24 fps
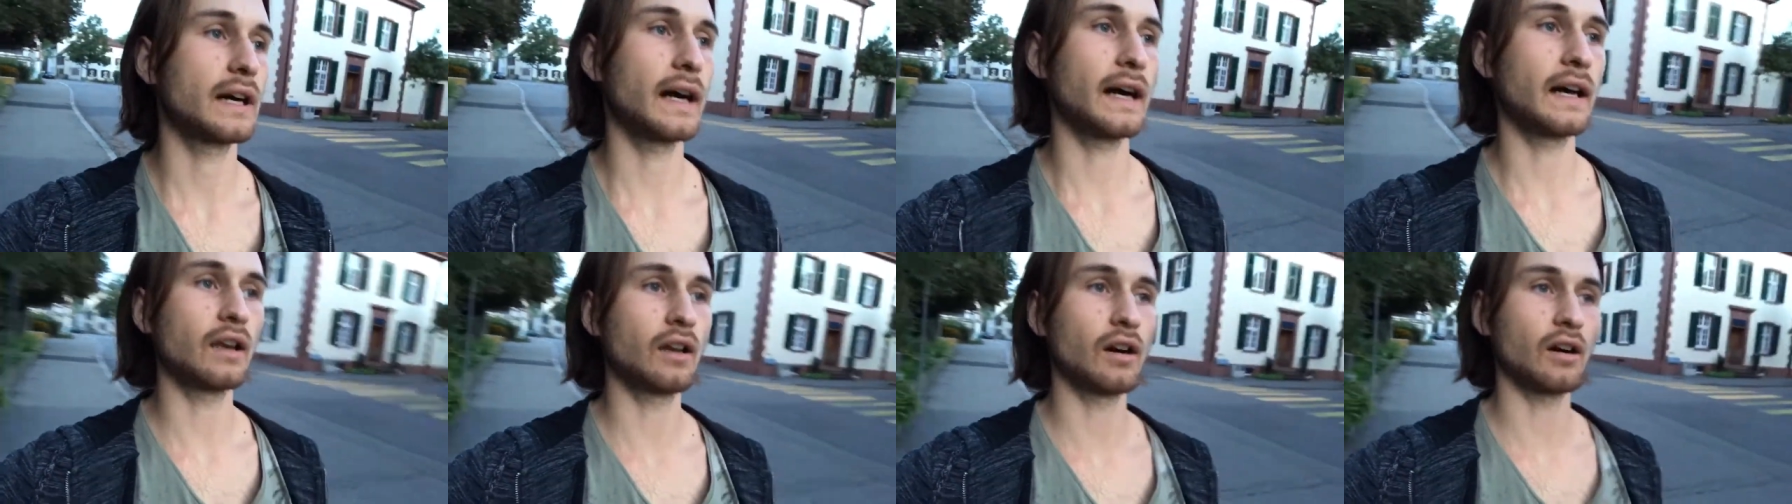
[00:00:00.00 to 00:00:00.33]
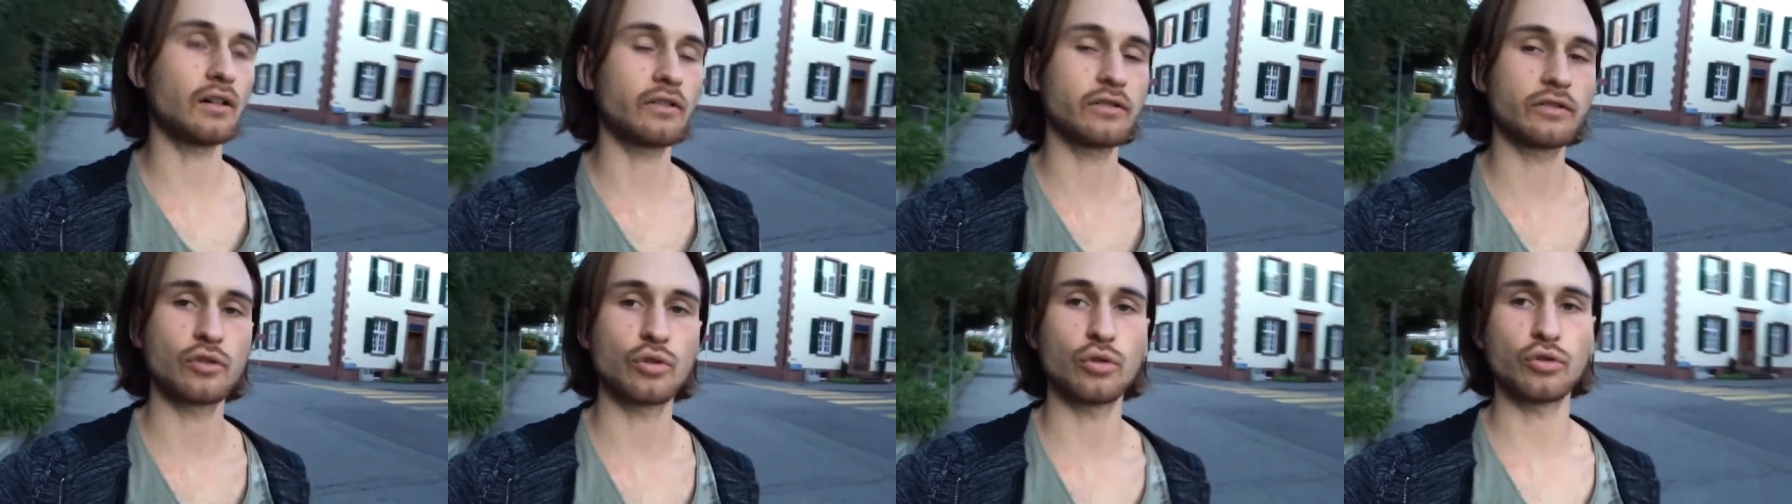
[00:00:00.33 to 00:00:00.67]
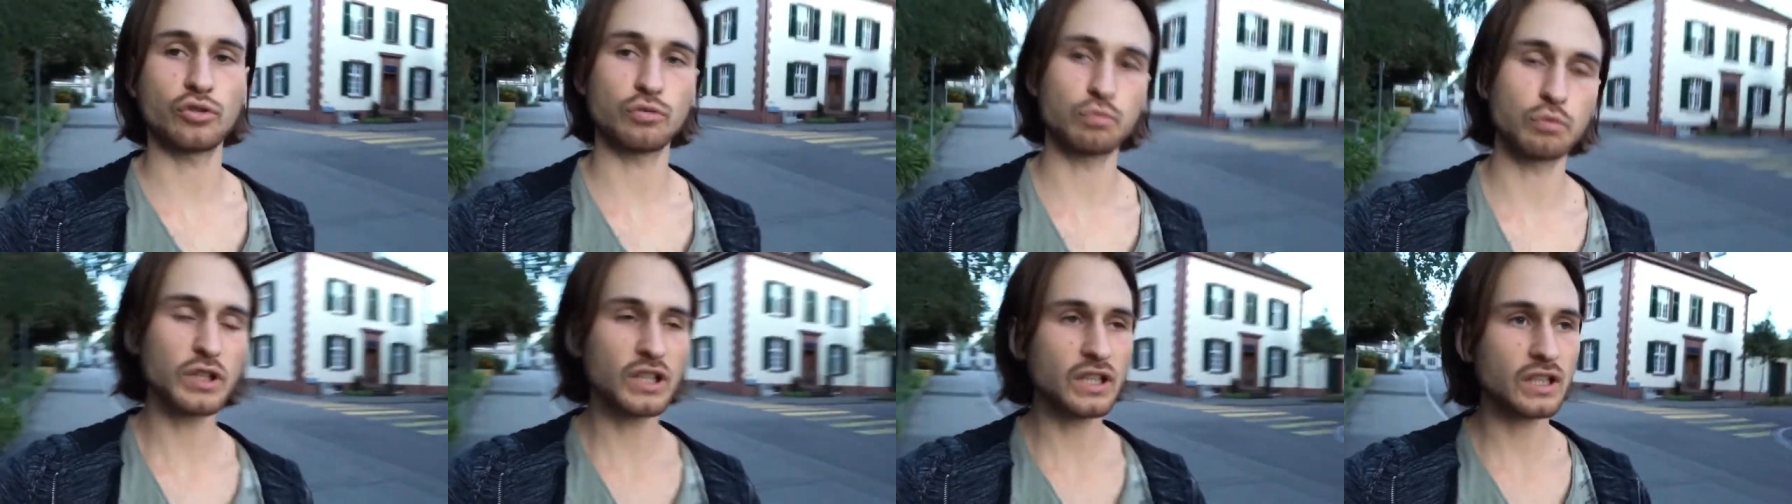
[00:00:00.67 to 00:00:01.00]
I love to
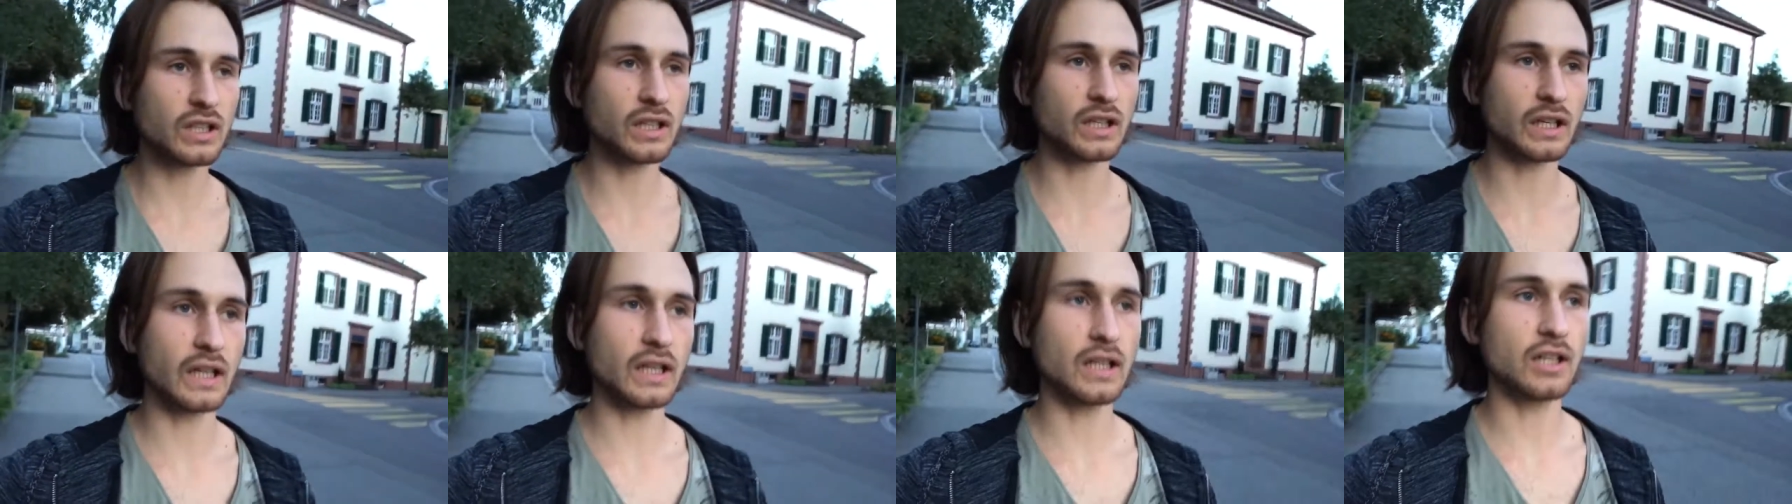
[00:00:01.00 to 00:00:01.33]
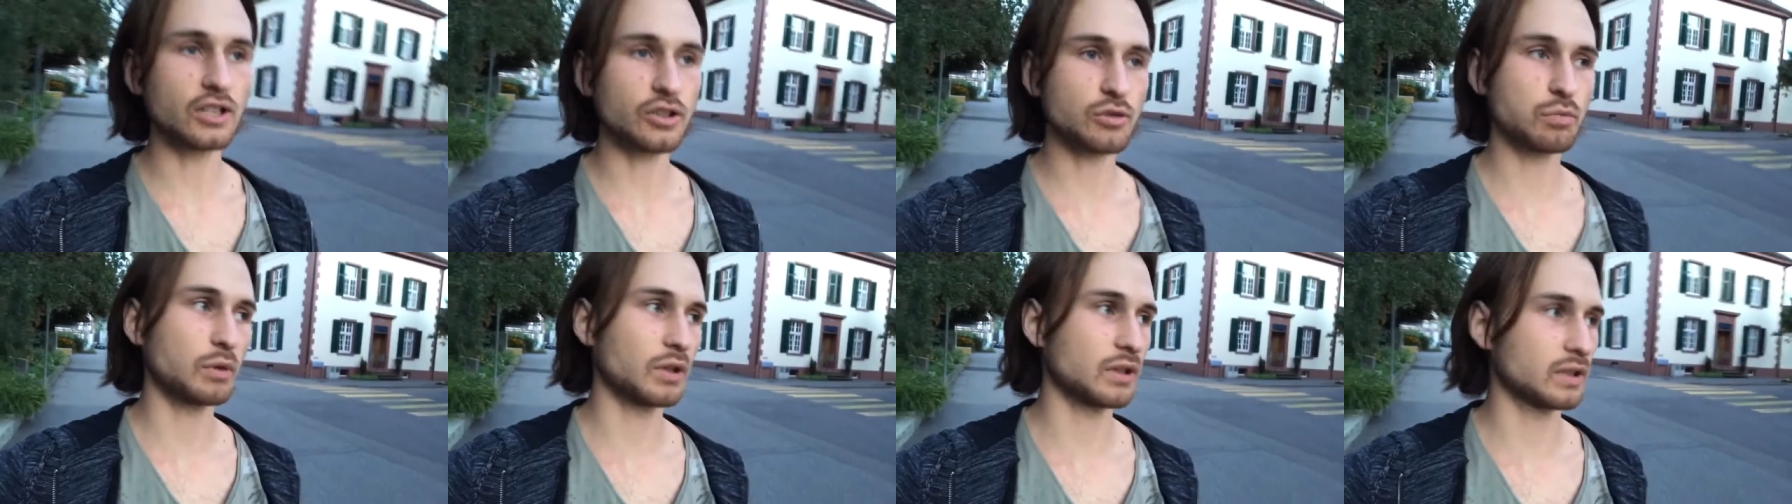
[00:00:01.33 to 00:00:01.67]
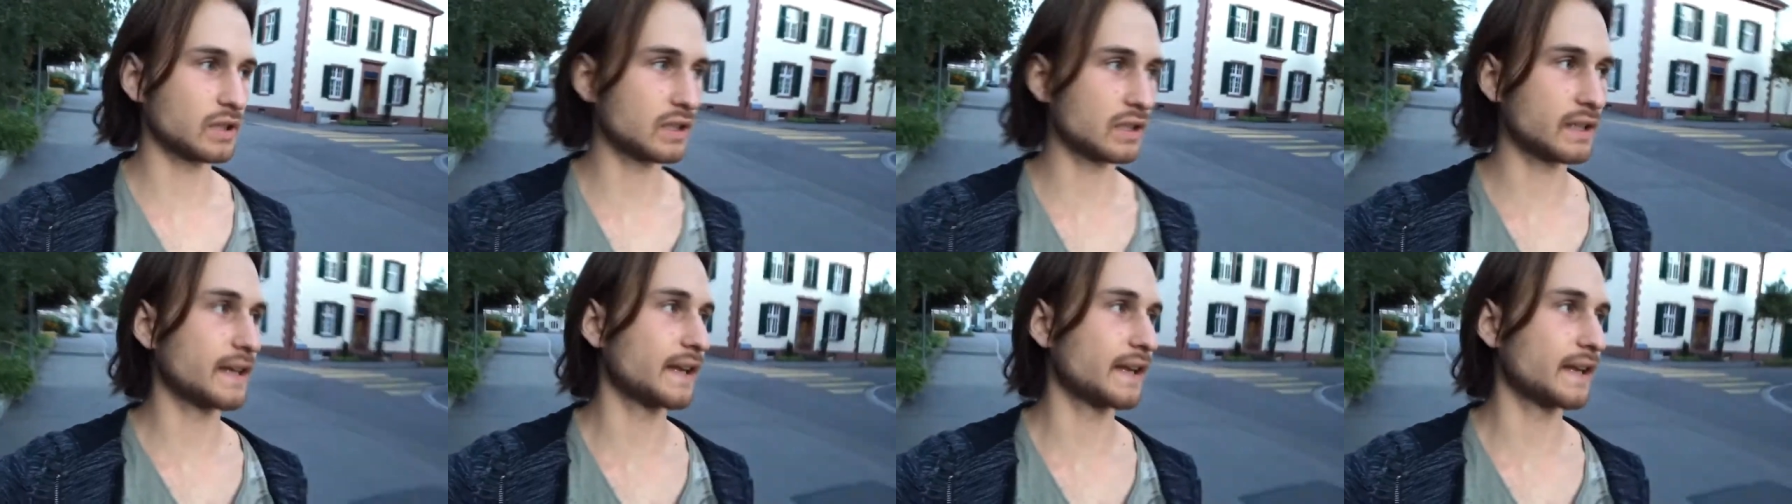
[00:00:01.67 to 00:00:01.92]
speaking English, but in